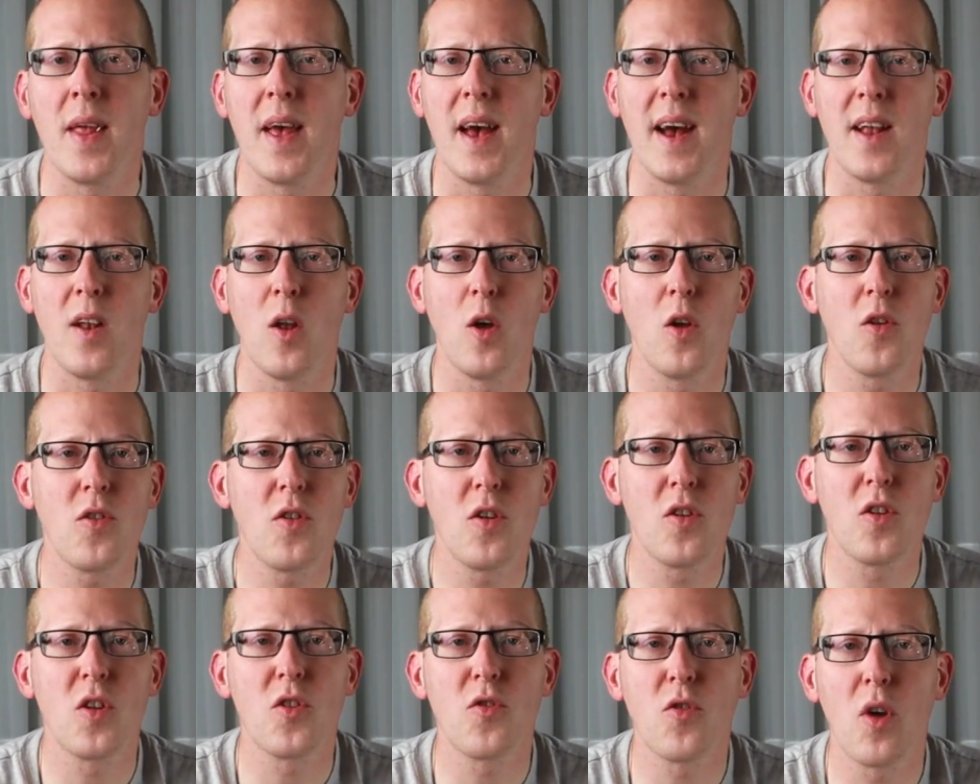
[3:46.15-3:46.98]
And
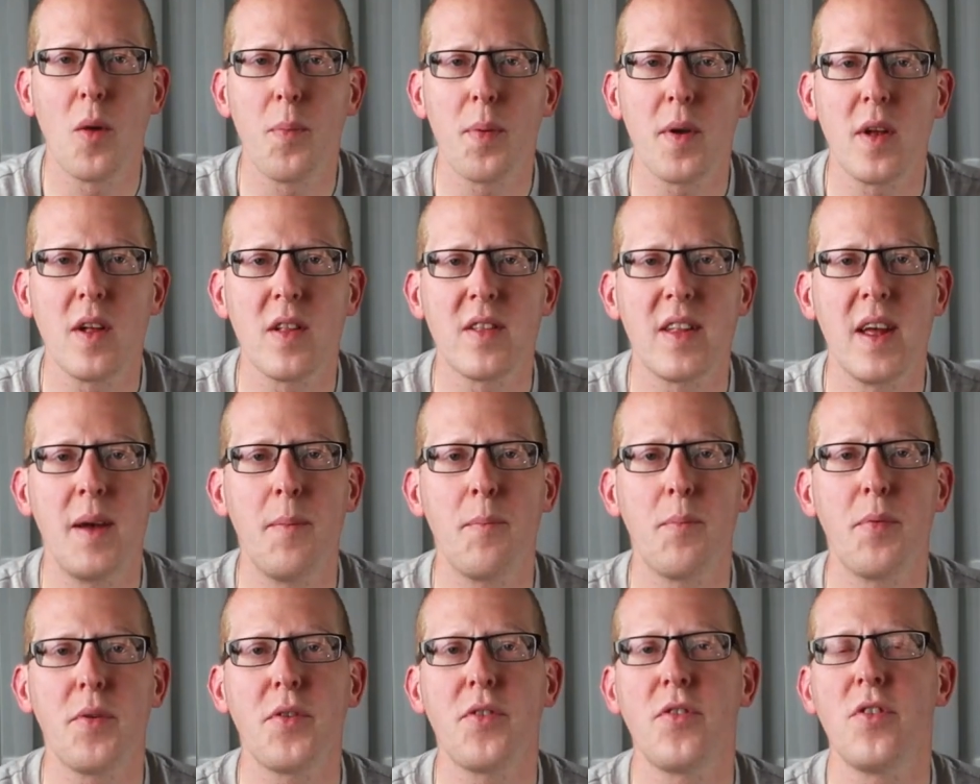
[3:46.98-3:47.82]
also the tropical
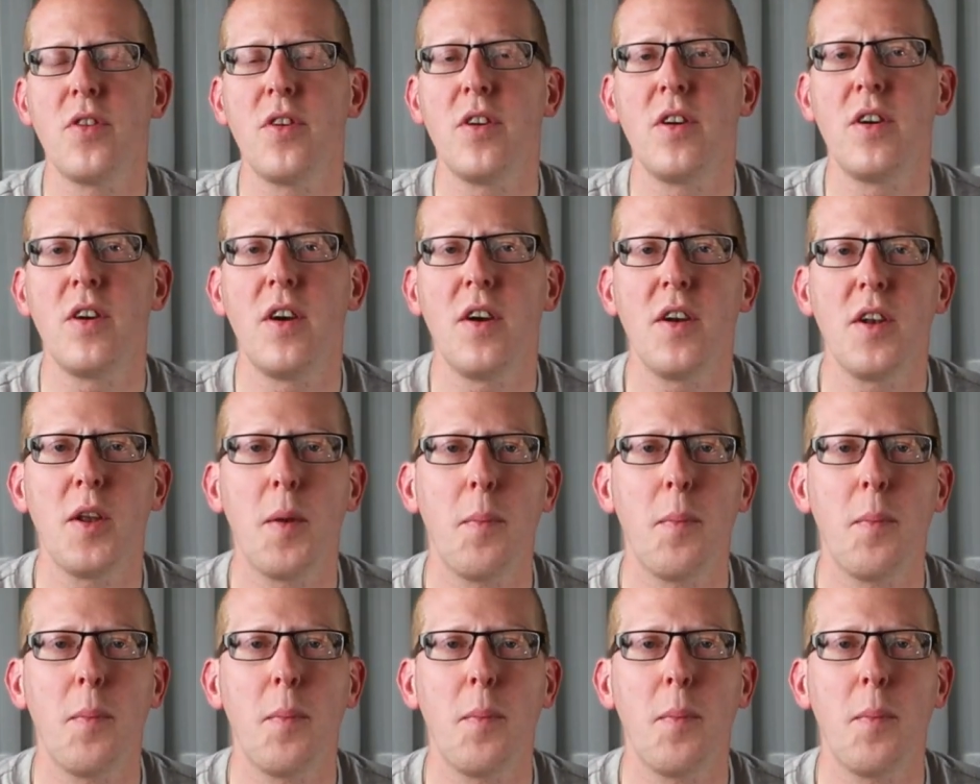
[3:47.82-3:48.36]
temperature,